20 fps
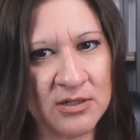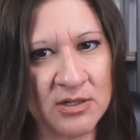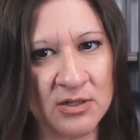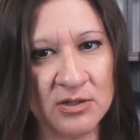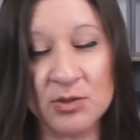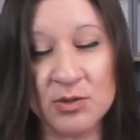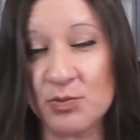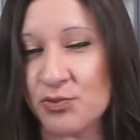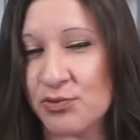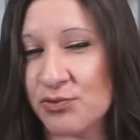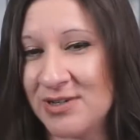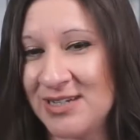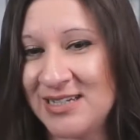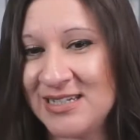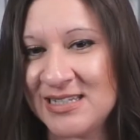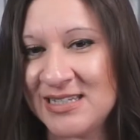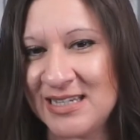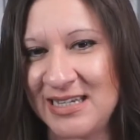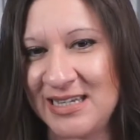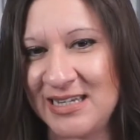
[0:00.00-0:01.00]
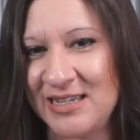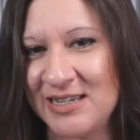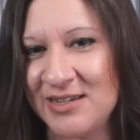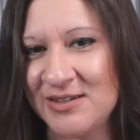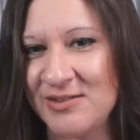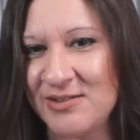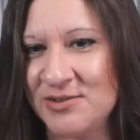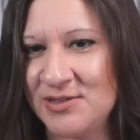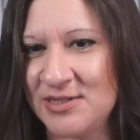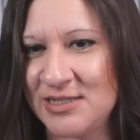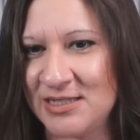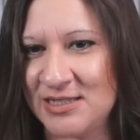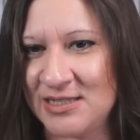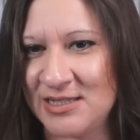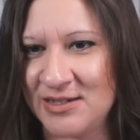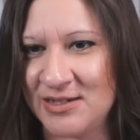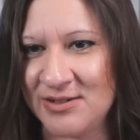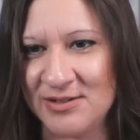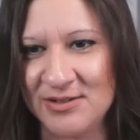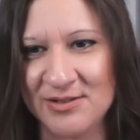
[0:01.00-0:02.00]
those preteen years, as
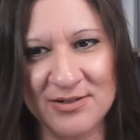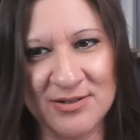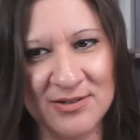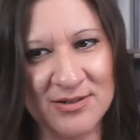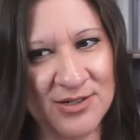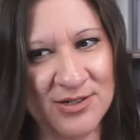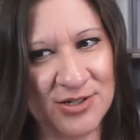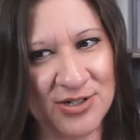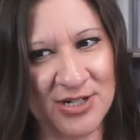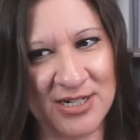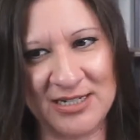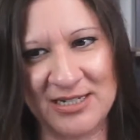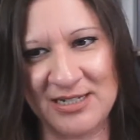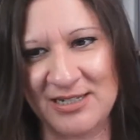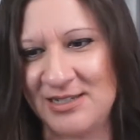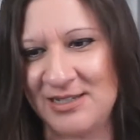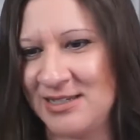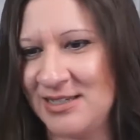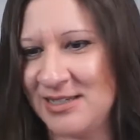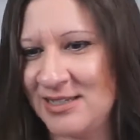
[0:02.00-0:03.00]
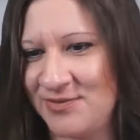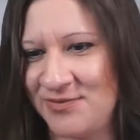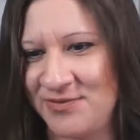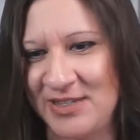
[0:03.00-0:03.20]
they're trying to just